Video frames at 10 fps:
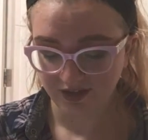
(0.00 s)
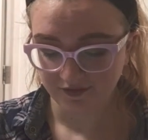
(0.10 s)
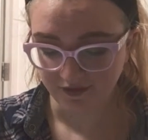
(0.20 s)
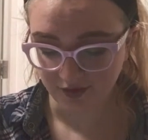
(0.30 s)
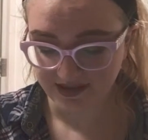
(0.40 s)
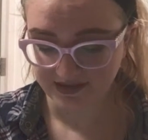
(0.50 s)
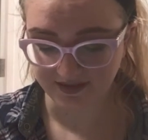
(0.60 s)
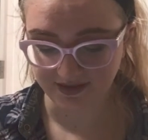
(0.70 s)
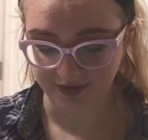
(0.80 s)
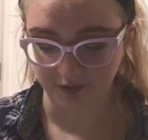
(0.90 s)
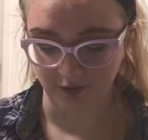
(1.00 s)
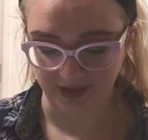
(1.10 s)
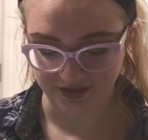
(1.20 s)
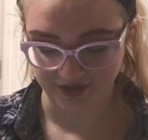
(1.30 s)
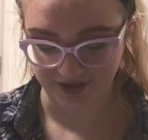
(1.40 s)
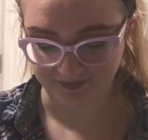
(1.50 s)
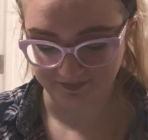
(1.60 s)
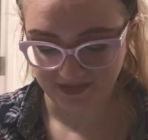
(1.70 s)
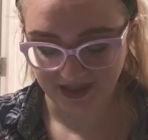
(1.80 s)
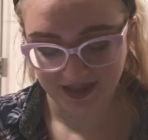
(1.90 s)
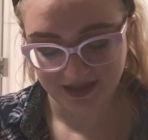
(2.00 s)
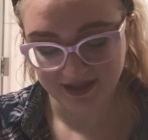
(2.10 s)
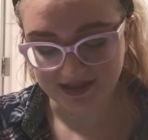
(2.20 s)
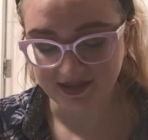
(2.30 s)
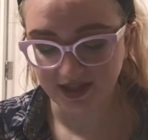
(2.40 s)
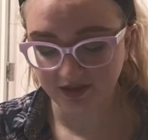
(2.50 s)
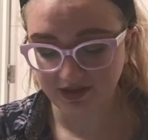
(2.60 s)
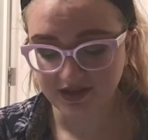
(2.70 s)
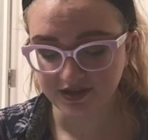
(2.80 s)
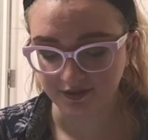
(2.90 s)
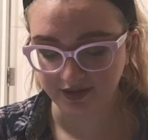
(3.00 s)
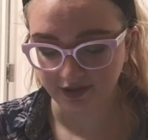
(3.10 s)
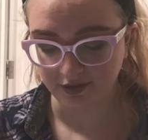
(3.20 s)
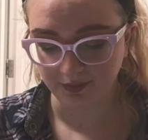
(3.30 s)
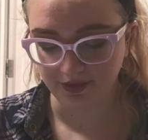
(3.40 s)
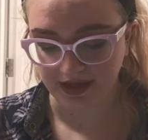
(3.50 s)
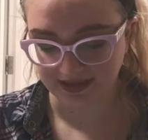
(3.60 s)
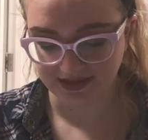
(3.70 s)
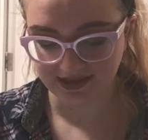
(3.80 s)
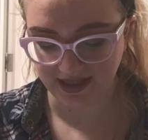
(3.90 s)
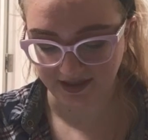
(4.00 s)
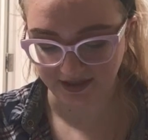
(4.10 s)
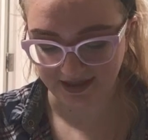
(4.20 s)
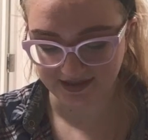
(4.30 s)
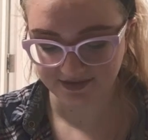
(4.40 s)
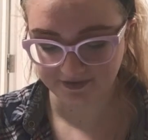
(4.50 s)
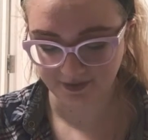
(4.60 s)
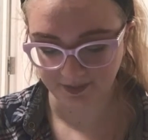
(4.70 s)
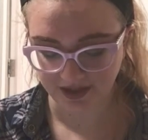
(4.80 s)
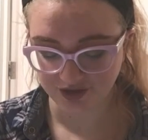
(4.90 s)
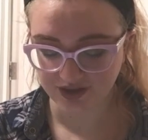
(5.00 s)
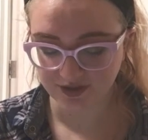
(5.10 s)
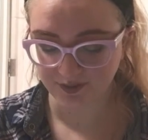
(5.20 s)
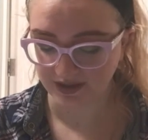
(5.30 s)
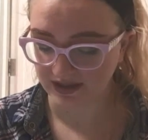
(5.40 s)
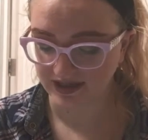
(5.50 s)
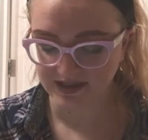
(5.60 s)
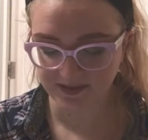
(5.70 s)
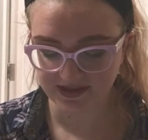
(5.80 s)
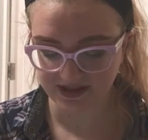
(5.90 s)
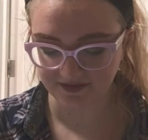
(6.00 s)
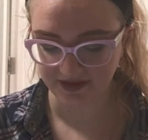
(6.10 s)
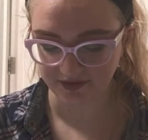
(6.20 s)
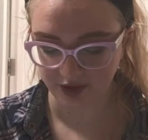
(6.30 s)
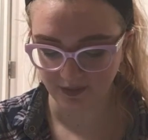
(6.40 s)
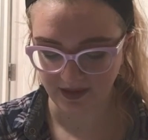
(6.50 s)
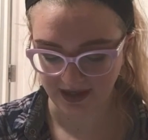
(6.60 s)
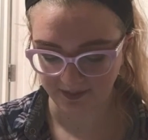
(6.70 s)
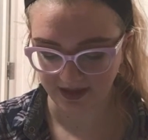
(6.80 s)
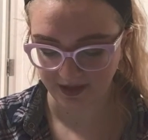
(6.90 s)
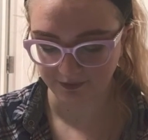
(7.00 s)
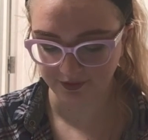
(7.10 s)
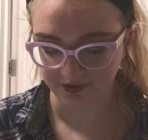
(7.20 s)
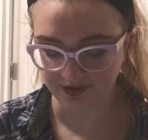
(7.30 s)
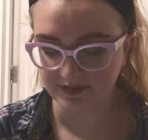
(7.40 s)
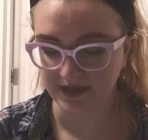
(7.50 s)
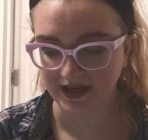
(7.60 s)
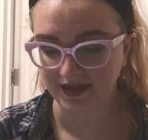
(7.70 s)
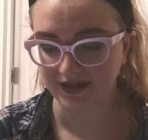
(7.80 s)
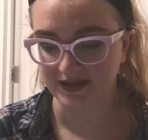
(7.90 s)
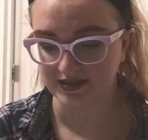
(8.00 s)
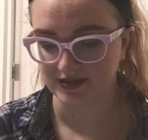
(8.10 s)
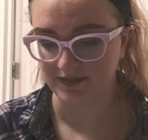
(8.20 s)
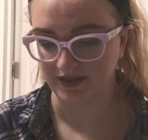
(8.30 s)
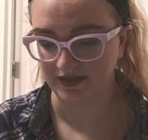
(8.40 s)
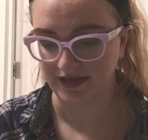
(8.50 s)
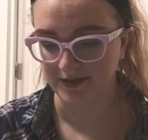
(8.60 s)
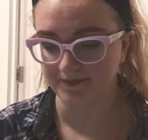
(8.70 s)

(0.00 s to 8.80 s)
Focused clinical question. Does adherence to clinical practice guidelines for patients with nonspecific low back pain reduce pain and disability?